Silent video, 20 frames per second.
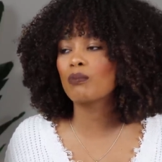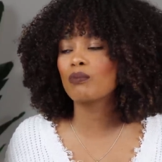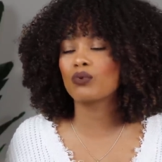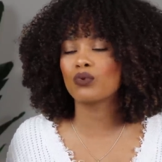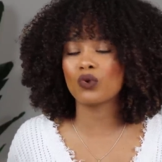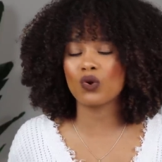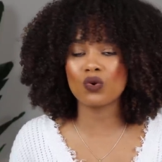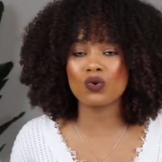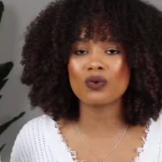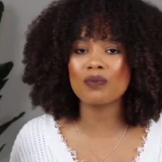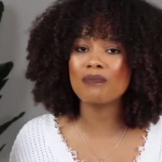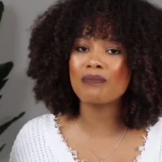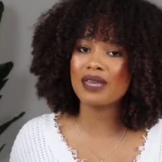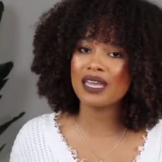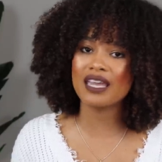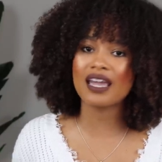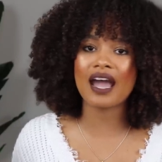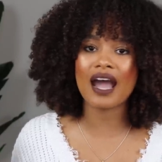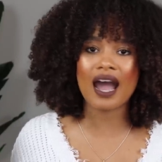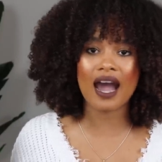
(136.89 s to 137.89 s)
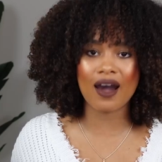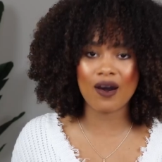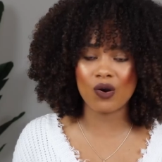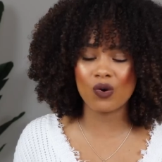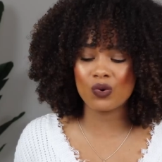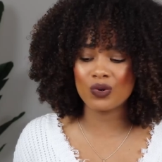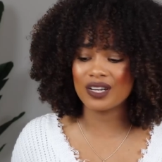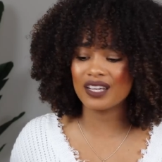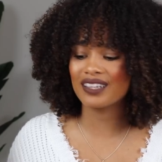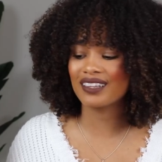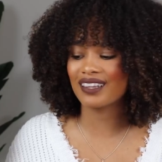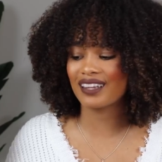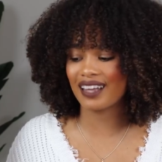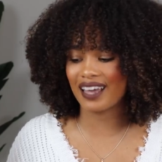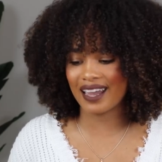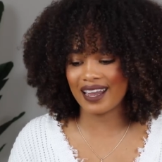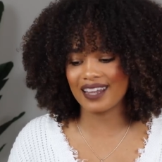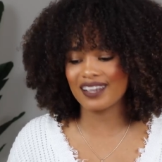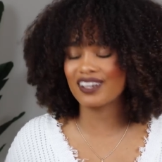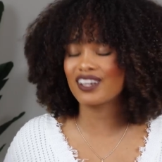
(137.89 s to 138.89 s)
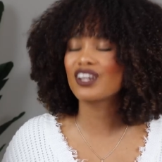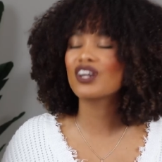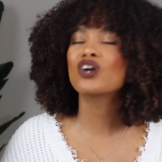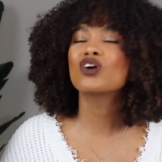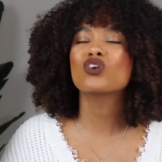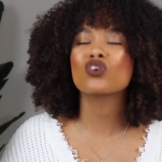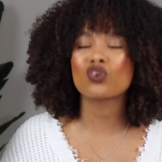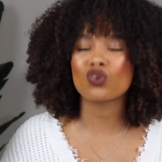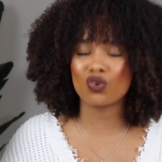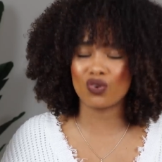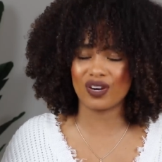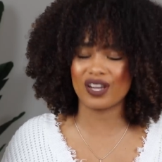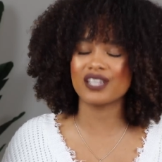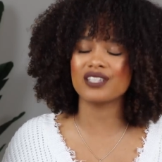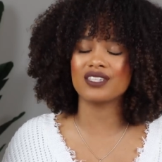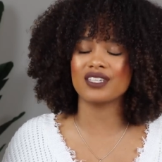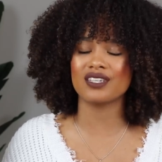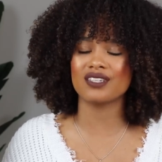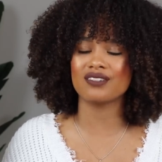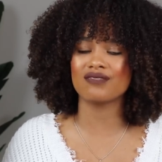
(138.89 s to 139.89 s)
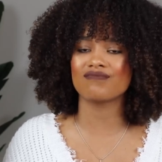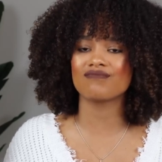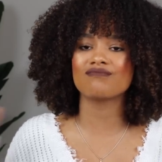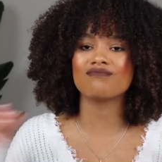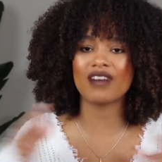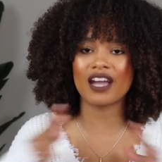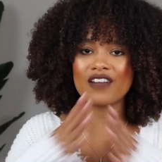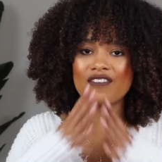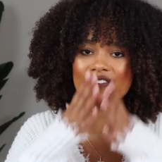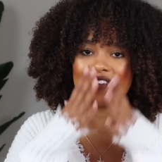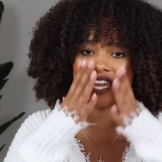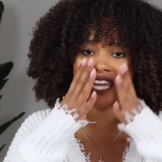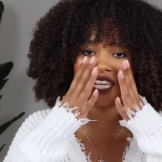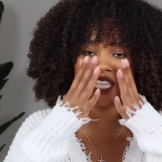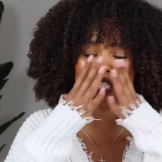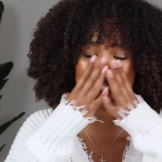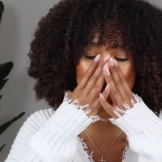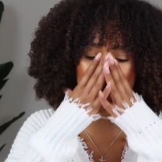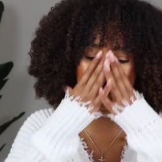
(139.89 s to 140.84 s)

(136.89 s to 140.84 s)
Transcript: broke me out like crazy. My face